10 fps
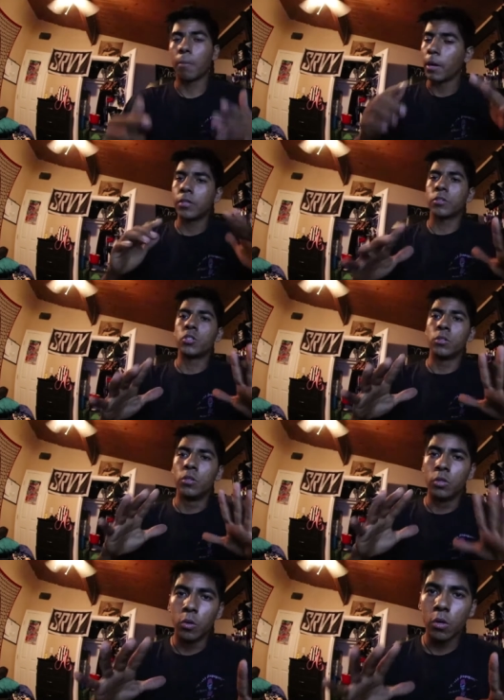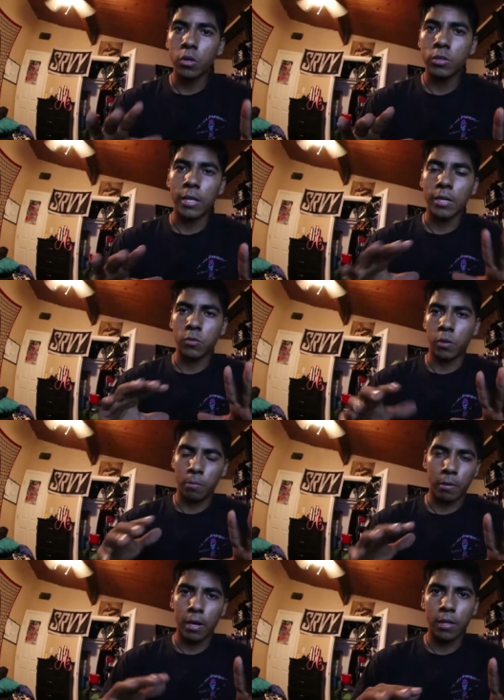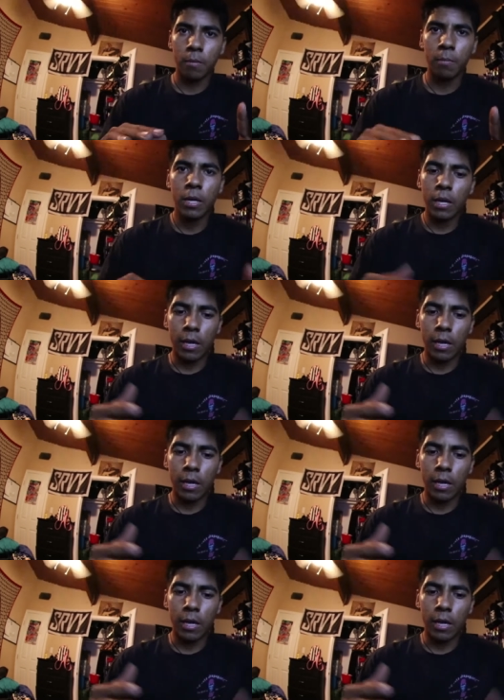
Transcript: I might do those next week, buy them,